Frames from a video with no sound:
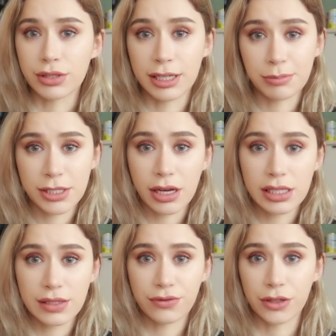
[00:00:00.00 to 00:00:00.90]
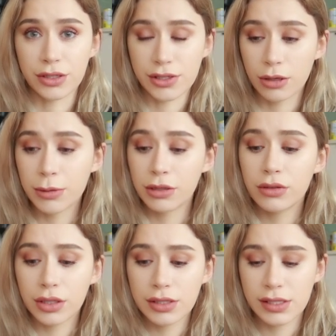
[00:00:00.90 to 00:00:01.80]
dip sauce for soba
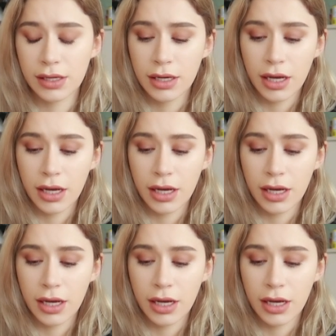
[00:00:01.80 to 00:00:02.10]
noodles.